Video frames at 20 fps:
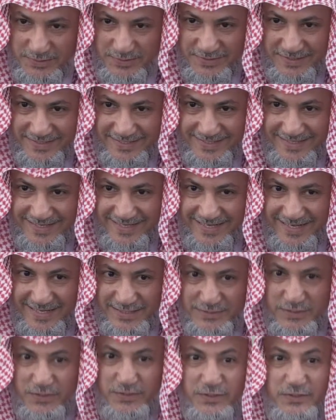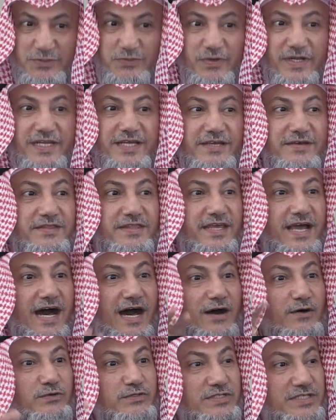Right? So usually on the
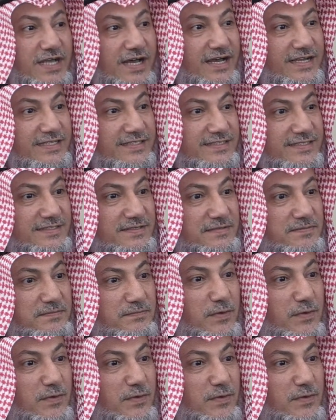outside,